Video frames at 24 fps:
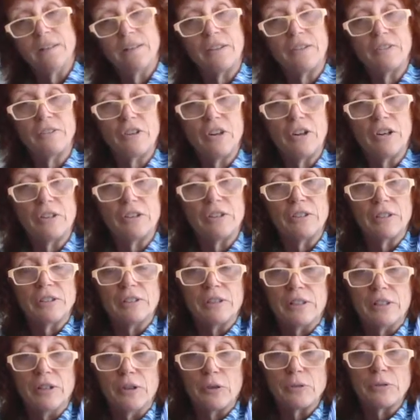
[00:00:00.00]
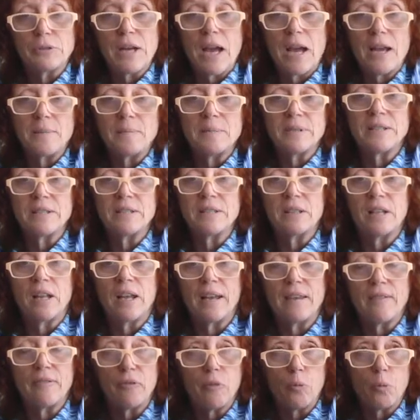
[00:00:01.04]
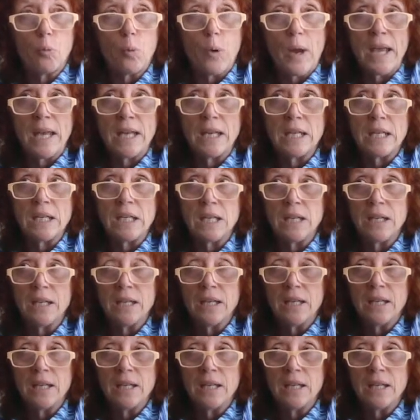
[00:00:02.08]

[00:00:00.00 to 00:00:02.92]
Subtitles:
There are, you know, times in life when